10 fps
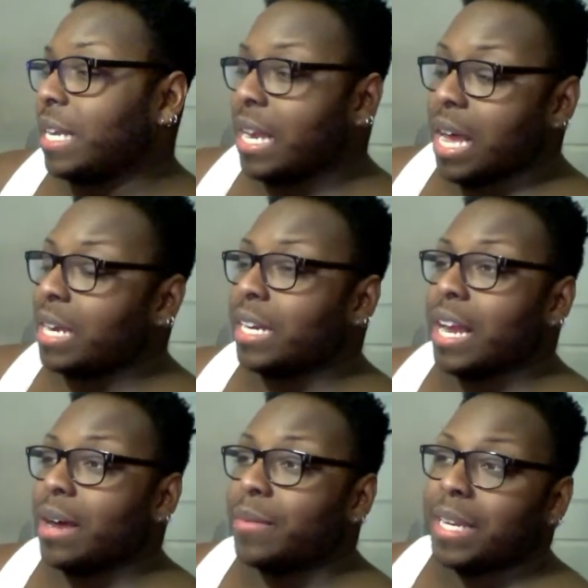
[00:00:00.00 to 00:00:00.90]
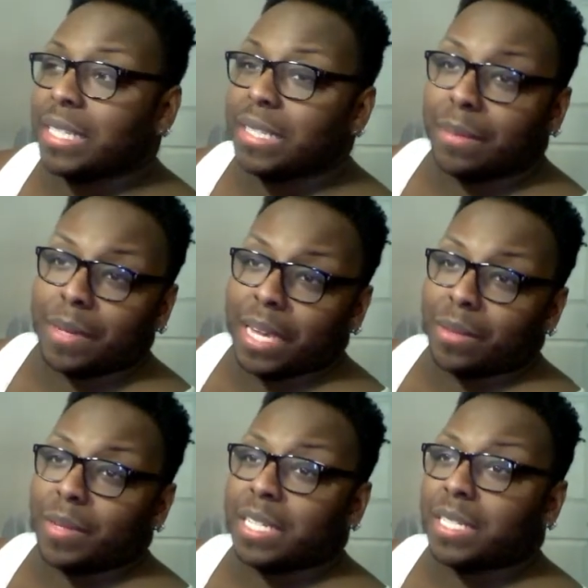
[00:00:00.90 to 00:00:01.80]
no, we didn't sleep
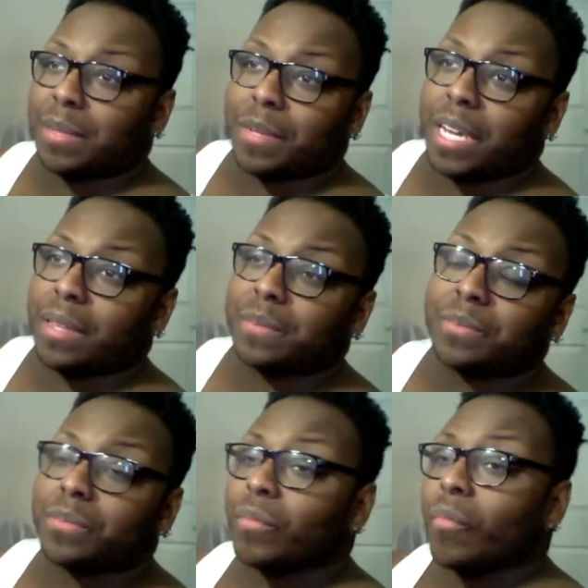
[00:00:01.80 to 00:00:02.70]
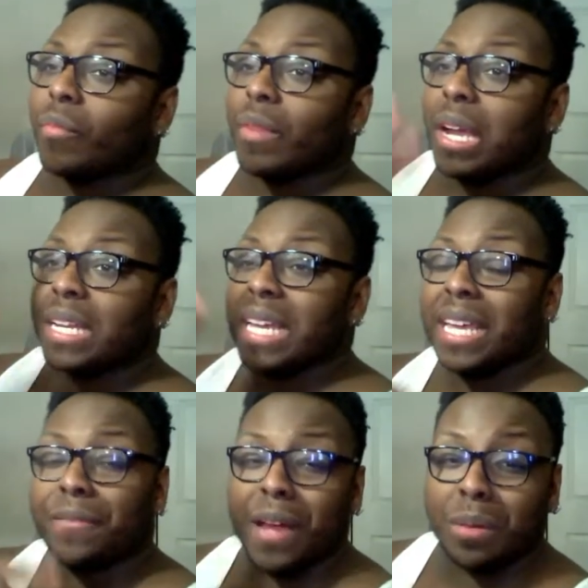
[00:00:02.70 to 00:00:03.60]
together.
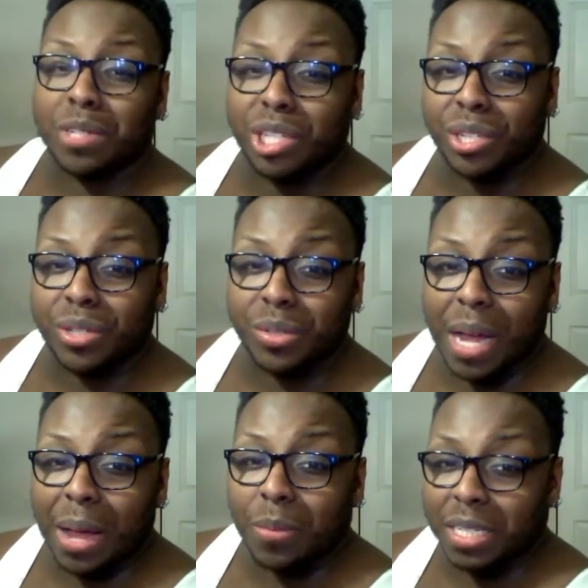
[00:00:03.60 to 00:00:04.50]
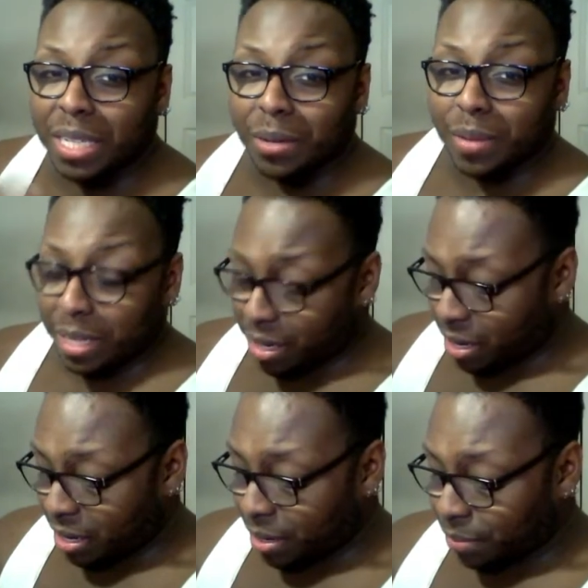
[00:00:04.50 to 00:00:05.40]
Nikki, if I was you, I wouldn't deal with,
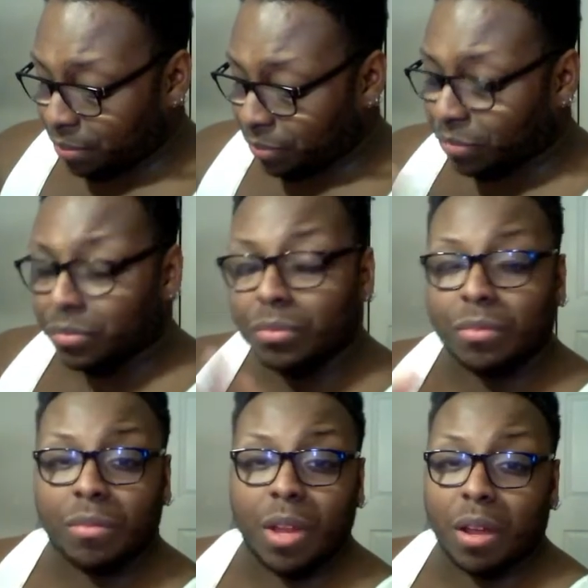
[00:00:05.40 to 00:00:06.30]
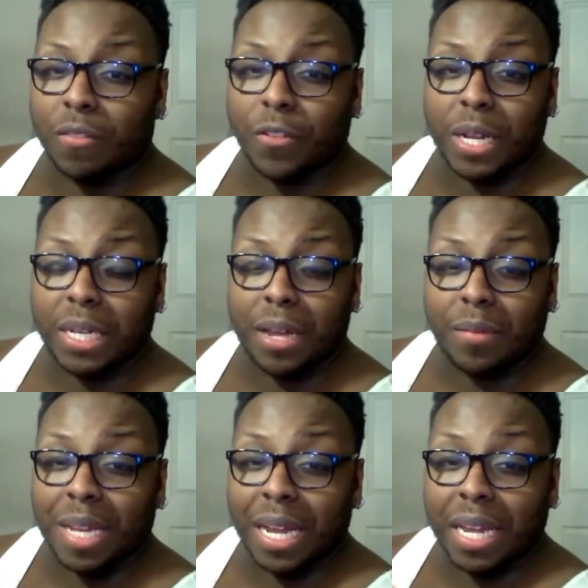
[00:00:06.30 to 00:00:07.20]
on a friend
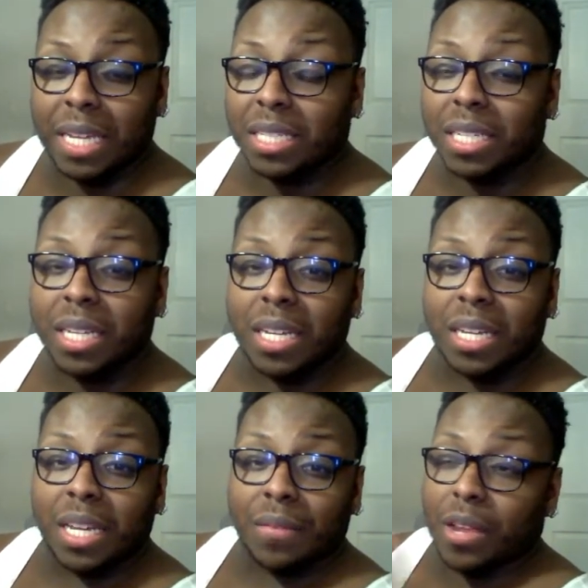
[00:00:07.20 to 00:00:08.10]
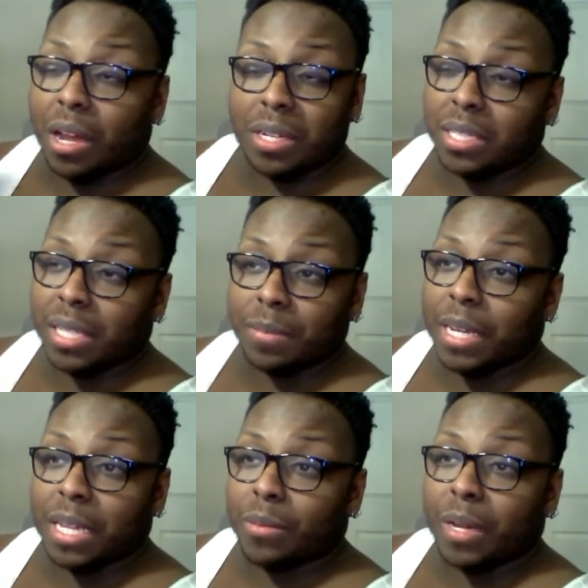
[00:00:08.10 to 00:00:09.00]
level, I guess. Y'all don't sleep
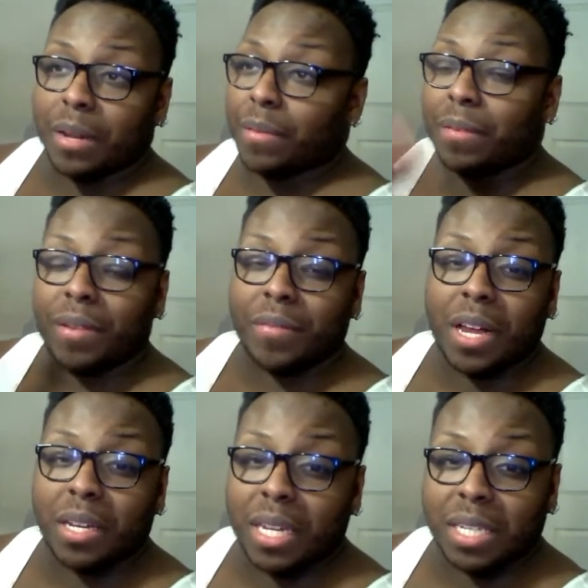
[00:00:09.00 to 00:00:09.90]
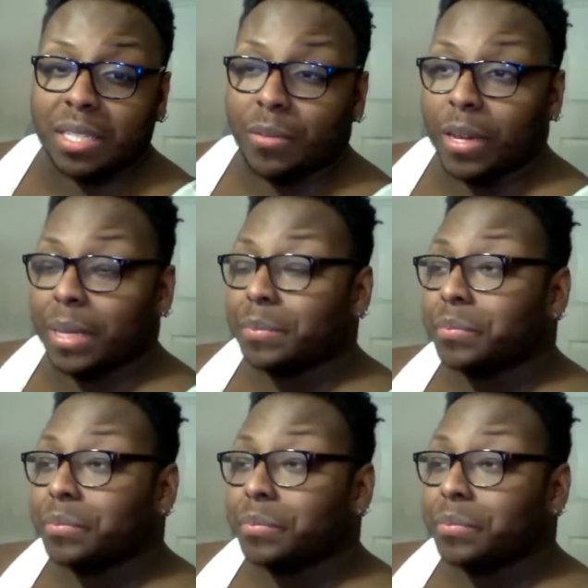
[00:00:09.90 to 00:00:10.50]
together, whatever. Even if y'all did, so what?